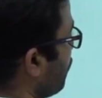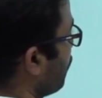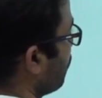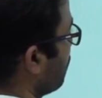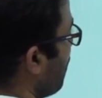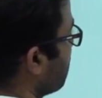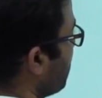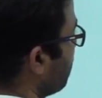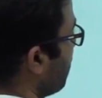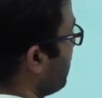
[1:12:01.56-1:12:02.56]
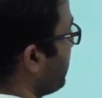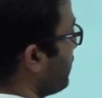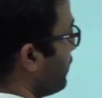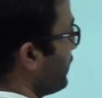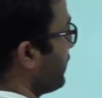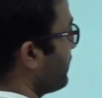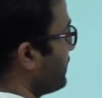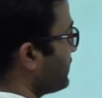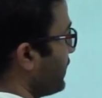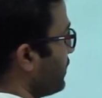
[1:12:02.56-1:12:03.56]
2020. Take
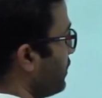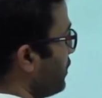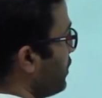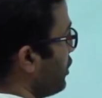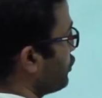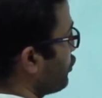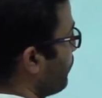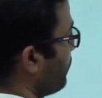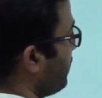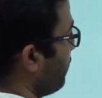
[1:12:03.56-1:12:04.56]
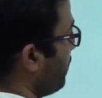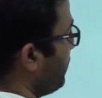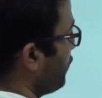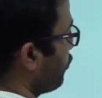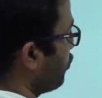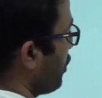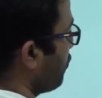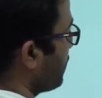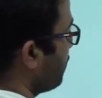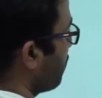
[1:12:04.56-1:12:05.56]
that side. So P will be
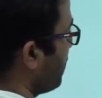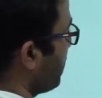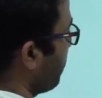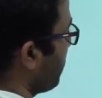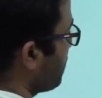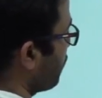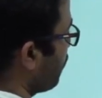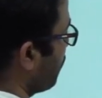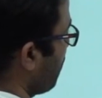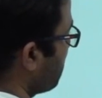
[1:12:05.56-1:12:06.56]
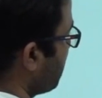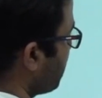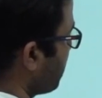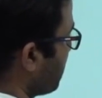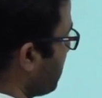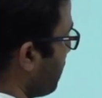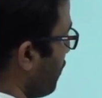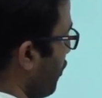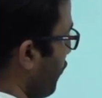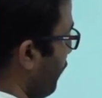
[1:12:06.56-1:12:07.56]
2020 plus 2016,
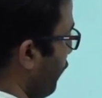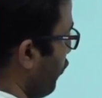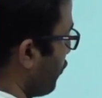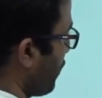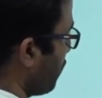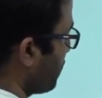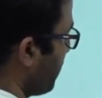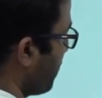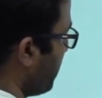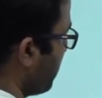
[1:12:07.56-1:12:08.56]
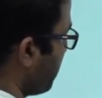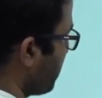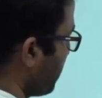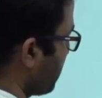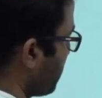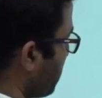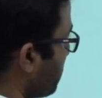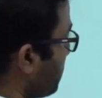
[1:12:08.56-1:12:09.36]
4036.